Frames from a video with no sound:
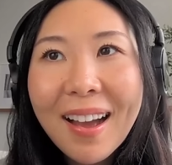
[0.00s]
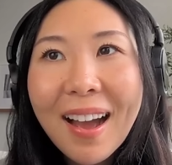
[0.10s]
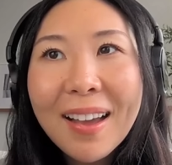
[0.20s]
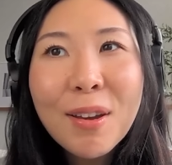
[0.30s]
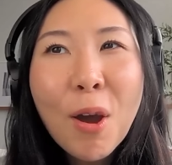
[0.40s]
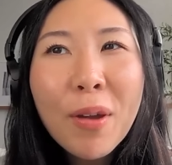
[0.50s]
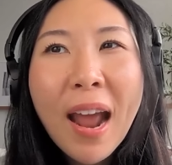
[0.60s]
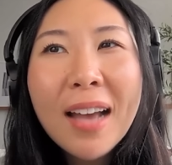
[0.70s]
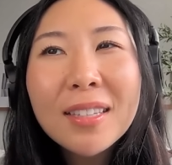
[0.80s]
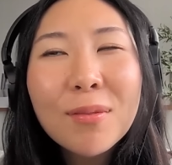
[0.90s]
I know it
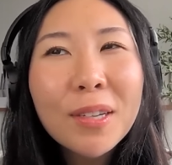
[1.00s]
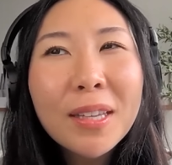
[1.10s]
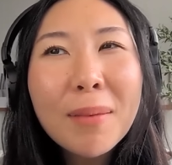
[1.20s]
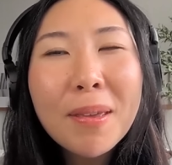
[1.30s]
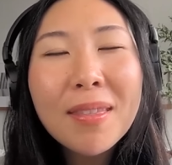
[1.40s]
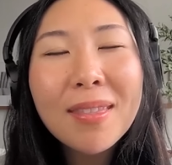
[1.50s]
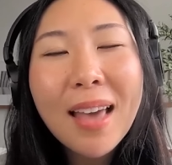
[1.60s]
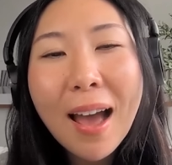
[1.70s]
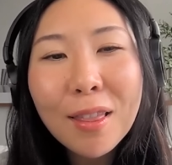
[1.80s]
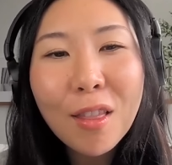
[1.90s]
hasn't really been
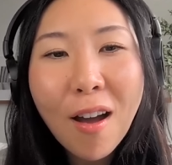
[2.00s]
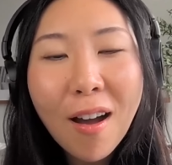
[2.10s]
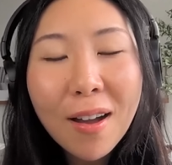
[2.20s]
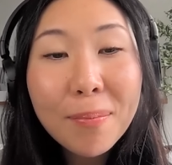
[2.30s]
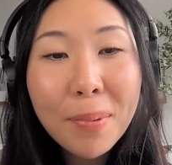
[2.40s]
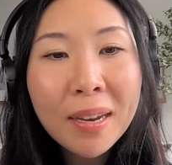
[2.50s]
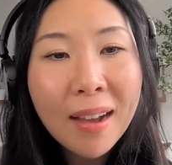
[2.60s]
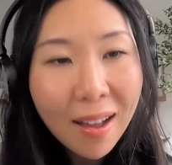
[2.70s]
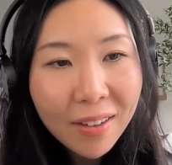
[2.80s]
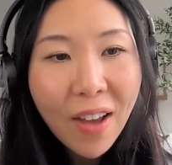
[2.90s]
that long, but it
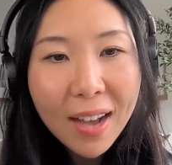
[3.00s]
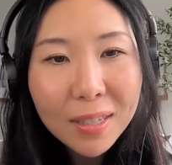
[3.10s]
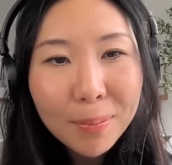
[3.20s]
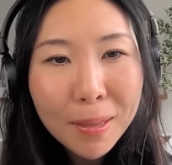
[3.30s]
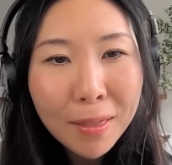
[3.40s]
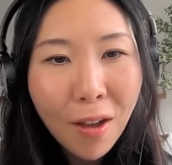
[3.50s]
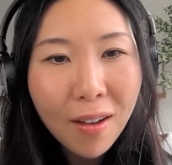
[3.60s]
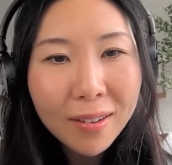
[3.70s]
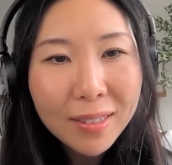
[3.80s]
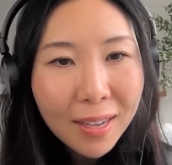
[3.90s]
kind of has been
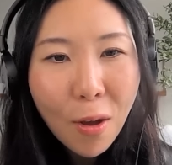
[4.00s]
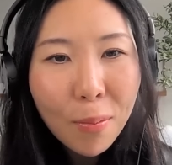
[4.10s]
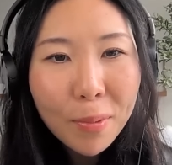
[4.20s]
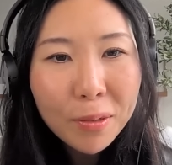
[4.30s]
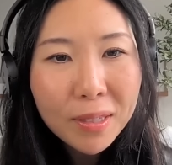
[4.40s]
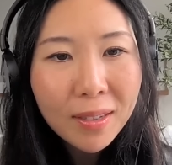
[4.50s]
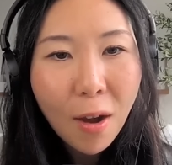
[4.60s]
long. It's like almost